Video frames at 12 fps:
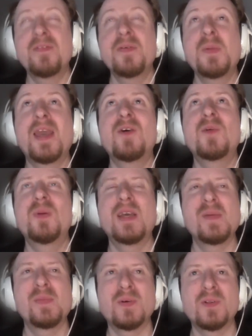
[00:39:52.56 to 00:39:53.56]
Have them
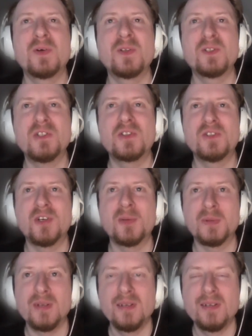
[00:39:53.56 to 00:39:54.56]
kill people or shut
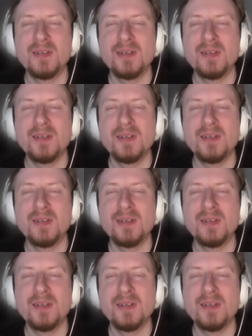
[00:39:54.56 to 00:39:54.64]
up.